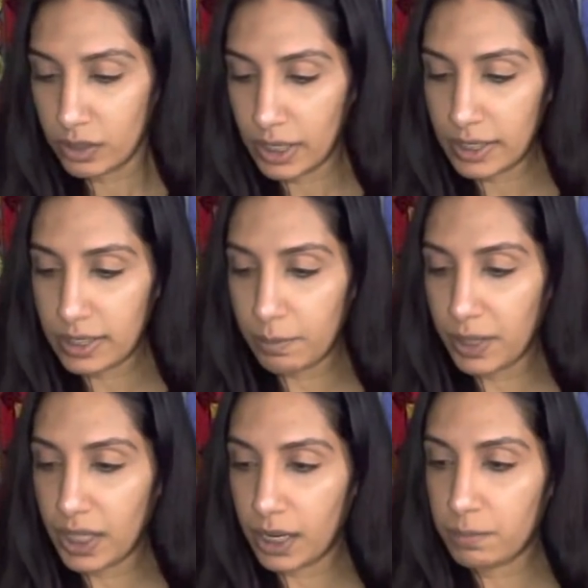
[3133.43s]
is
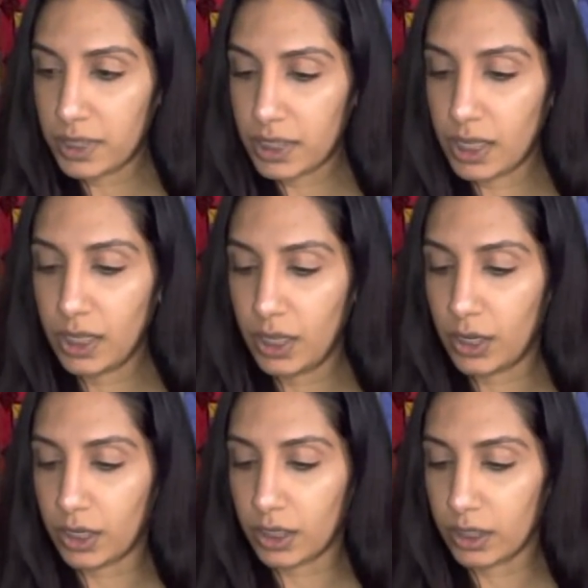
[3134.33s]
something that I'm seeing
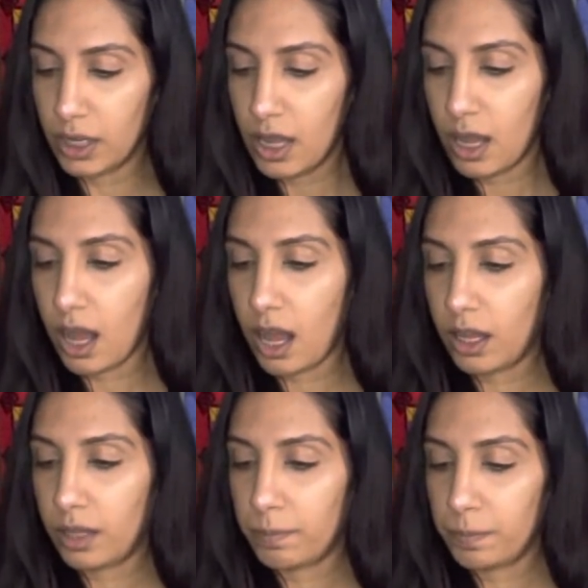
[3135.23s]
here
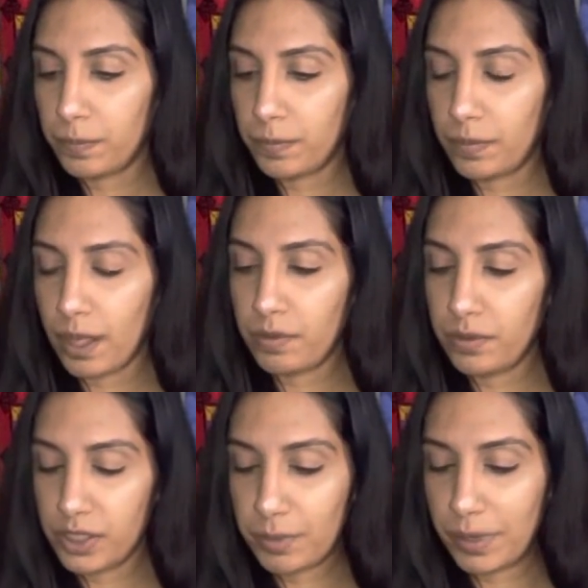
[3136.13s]
um, and
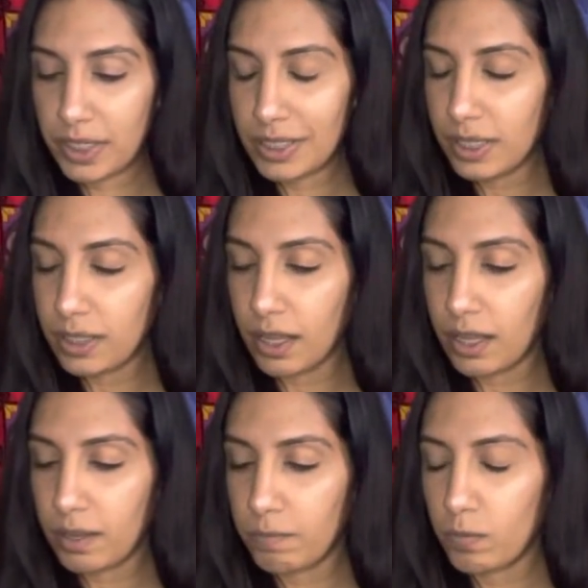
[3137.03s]
this person's
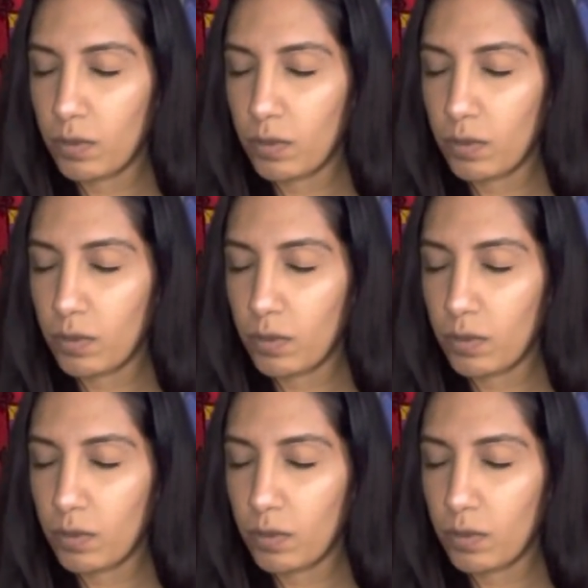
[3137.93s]
a,